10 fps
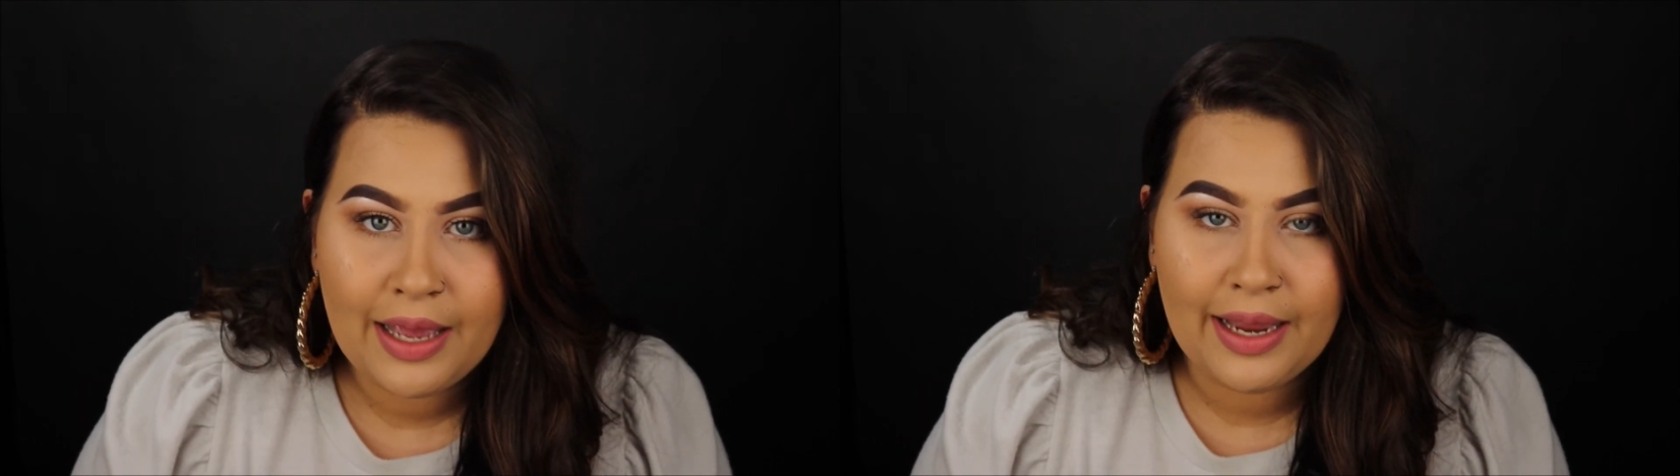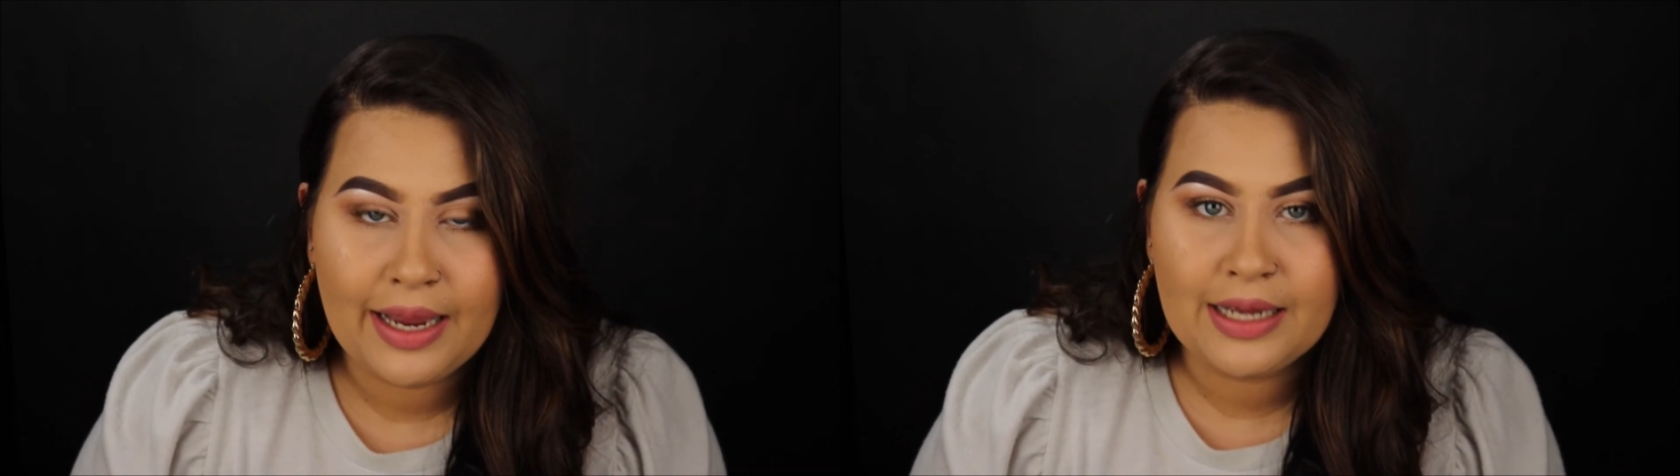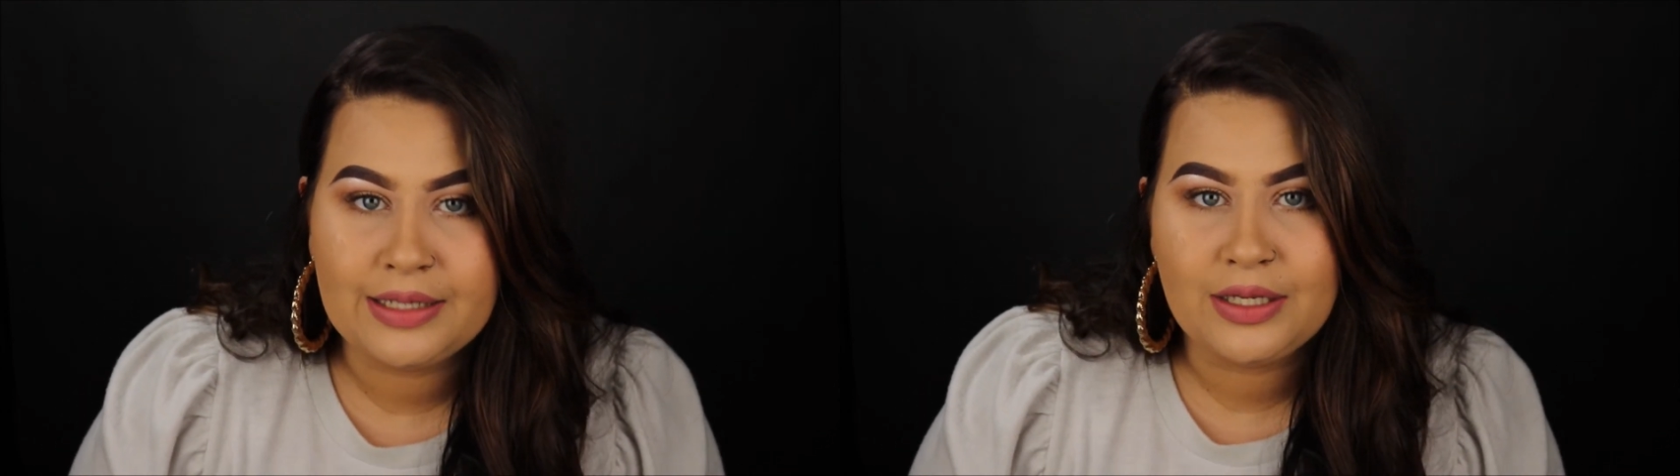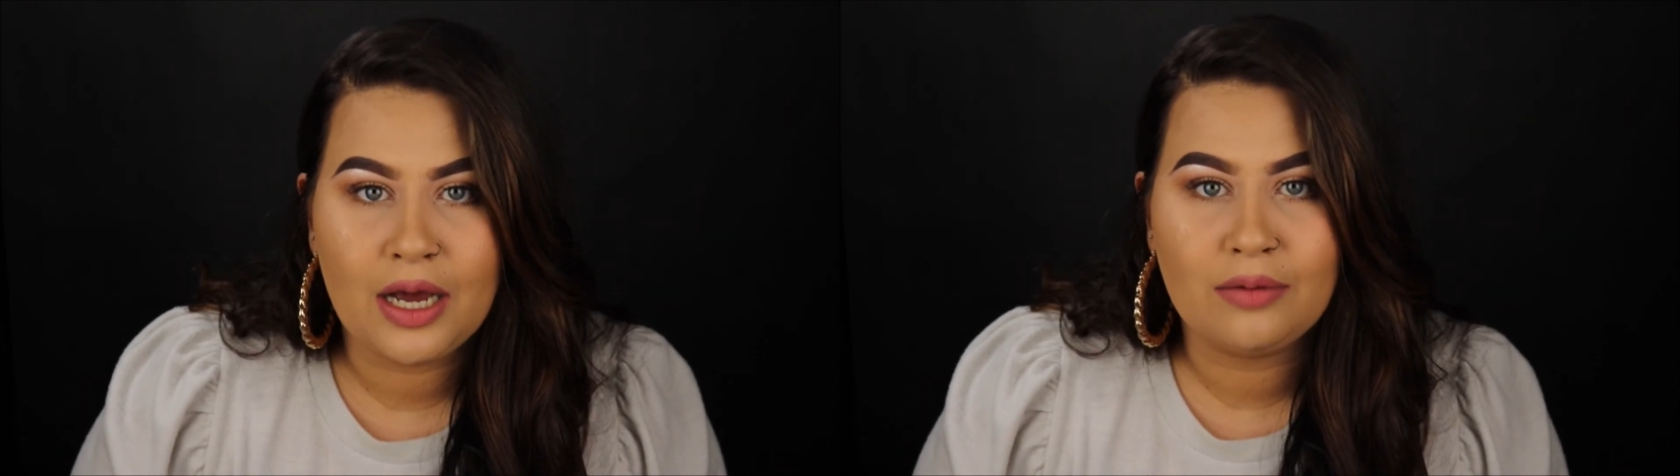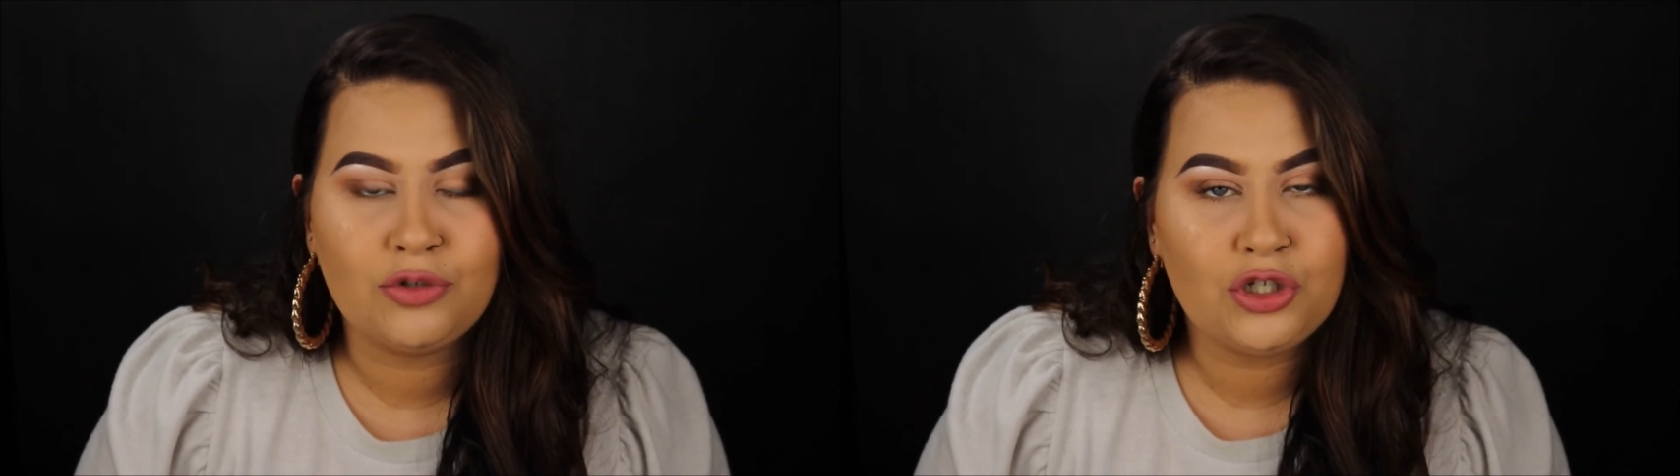and
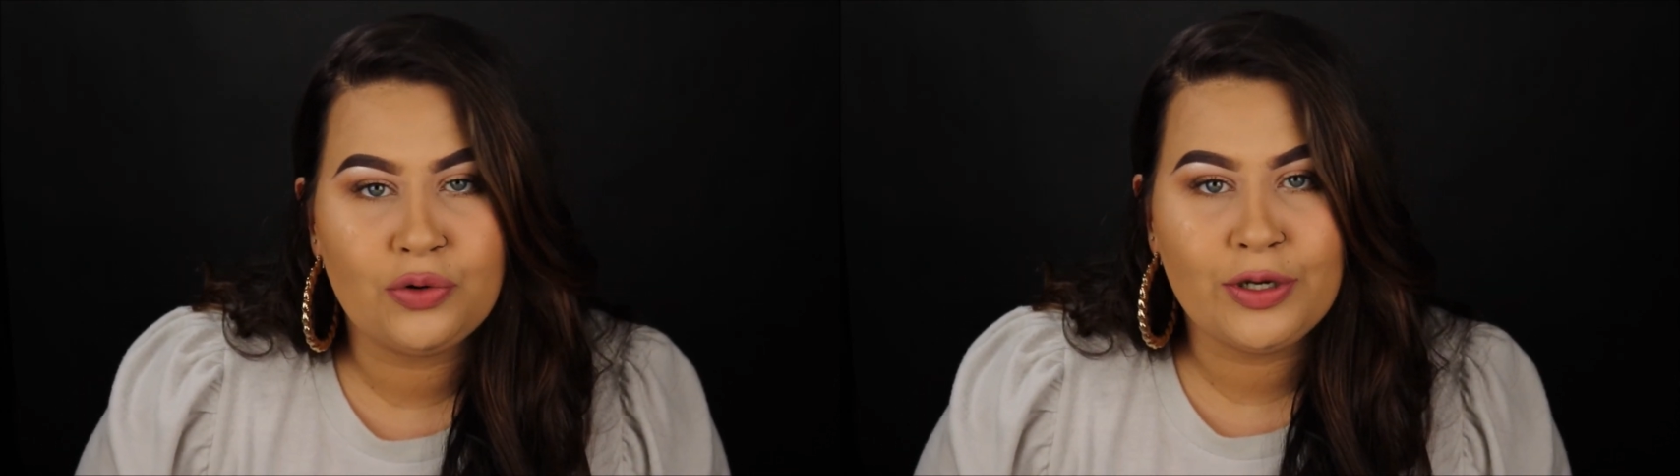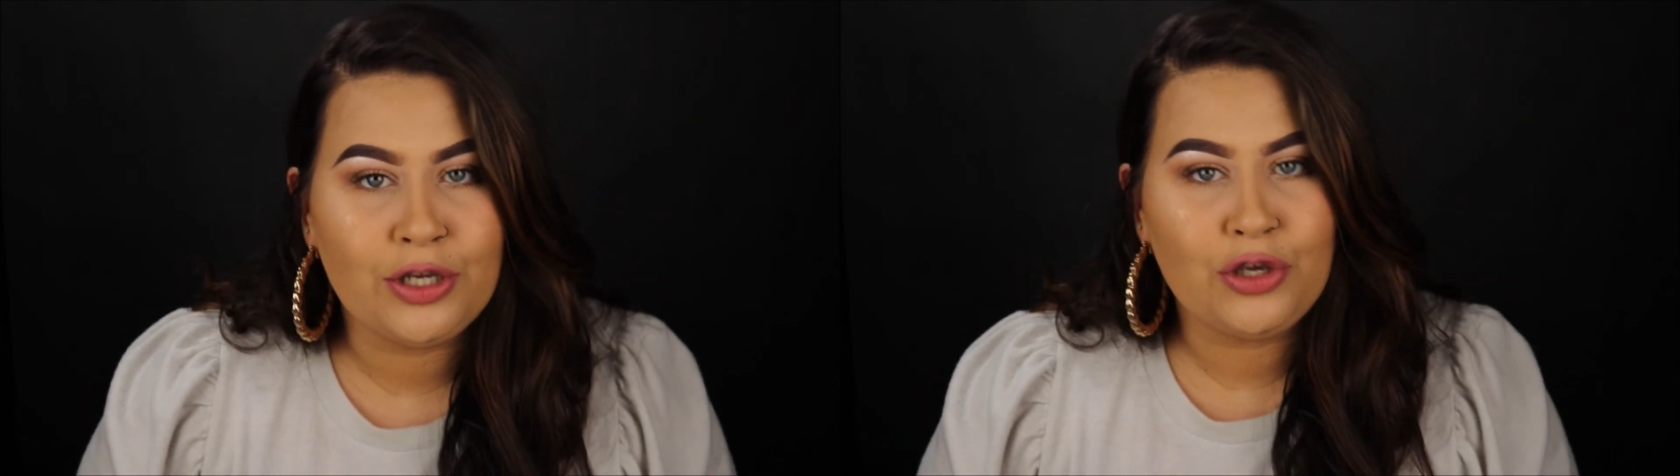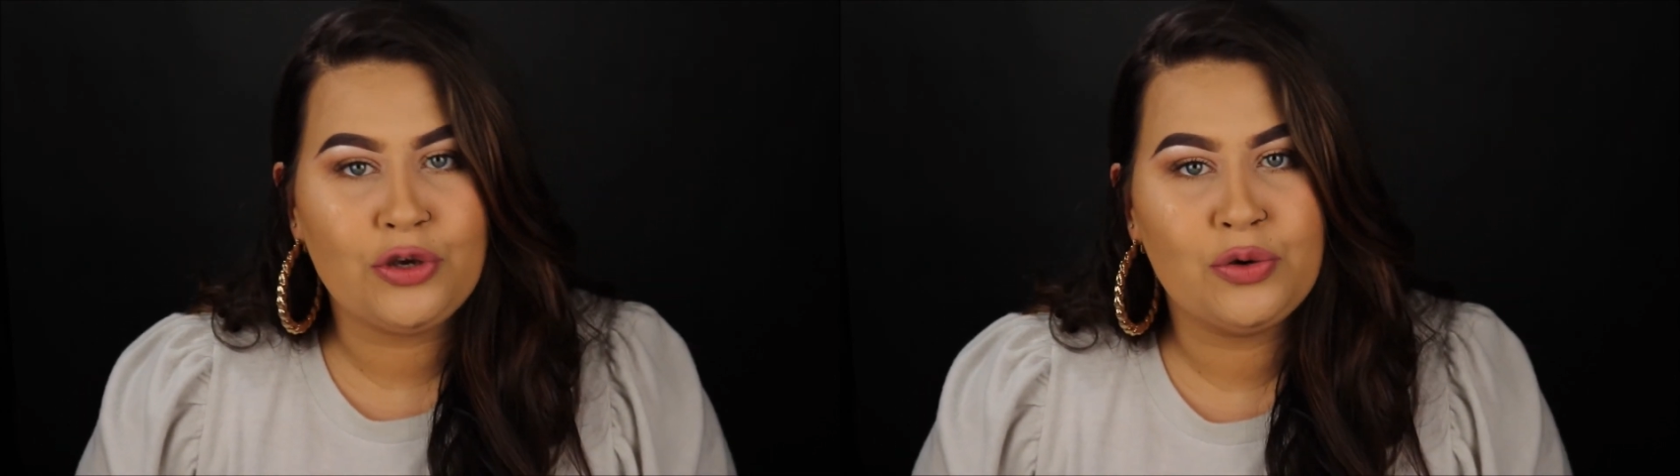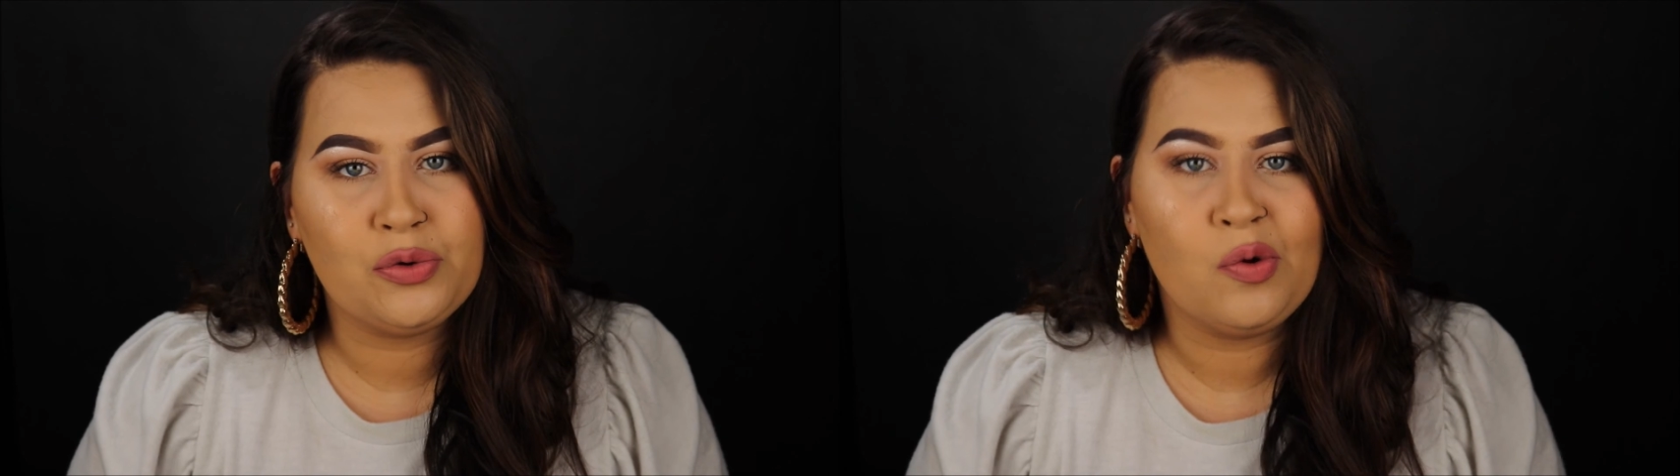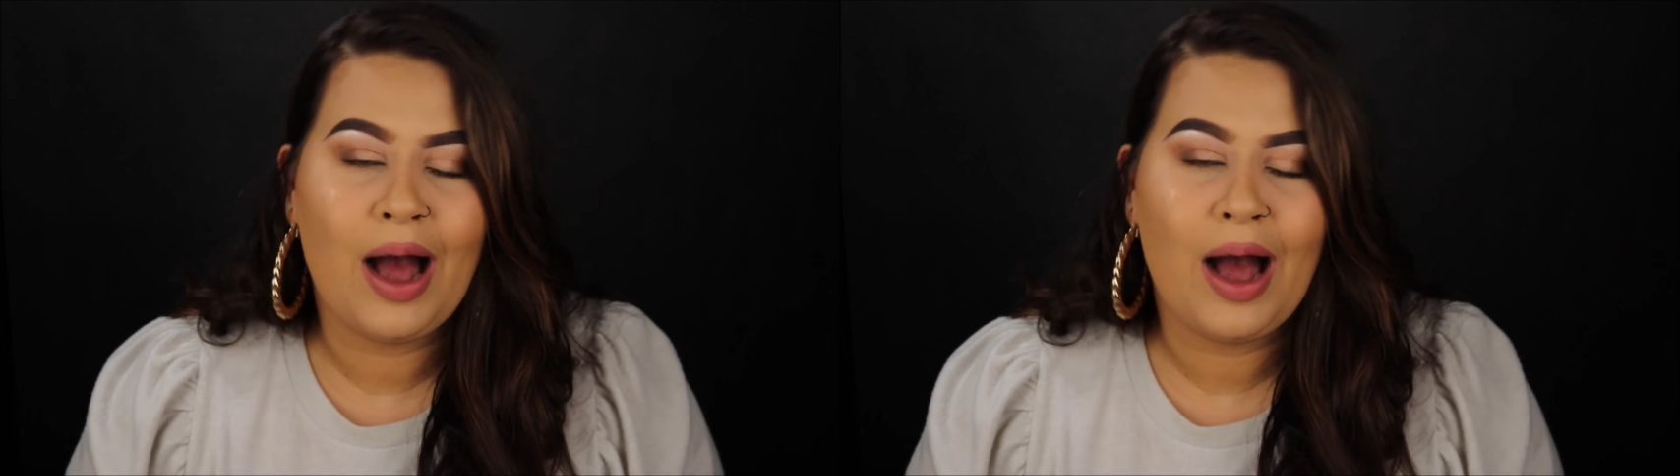I'm showing you